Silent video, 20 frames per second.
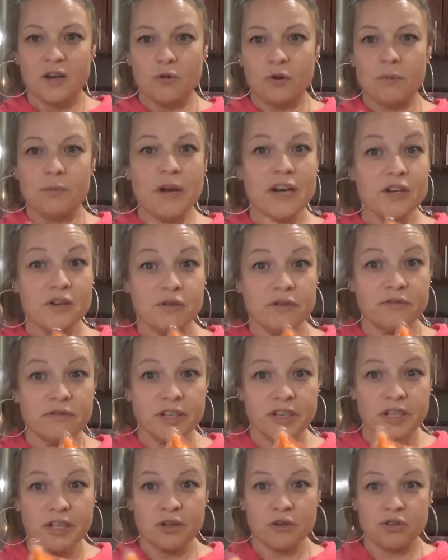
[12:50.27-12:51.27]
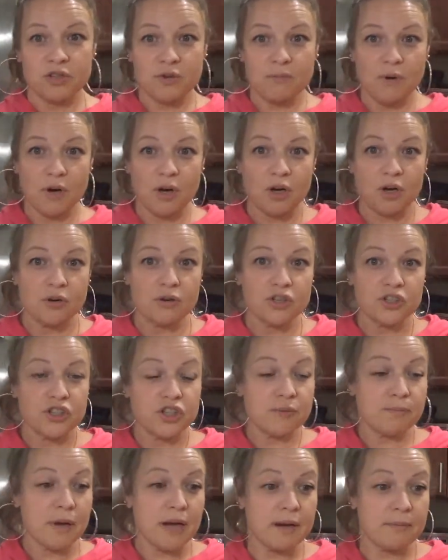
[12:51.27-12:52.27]
We might do a video tomorrow, and
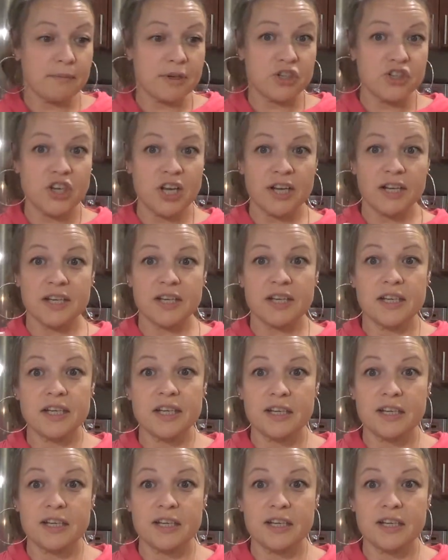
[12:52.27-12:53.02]
she might be checking